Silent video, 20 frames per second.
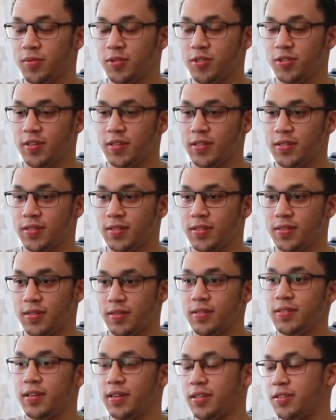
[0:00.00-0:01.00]
was
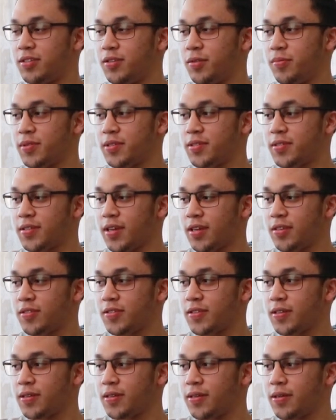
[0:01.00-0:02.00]

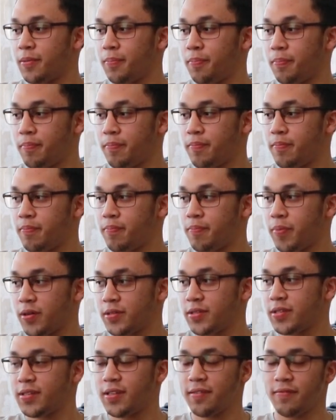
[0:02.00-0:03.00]
such a
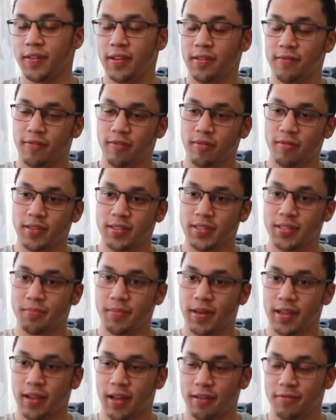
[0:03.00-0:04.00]
positive influence in
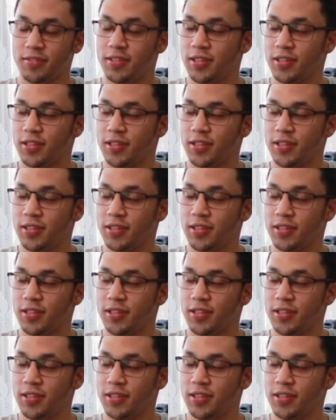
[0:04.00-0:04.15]
my life.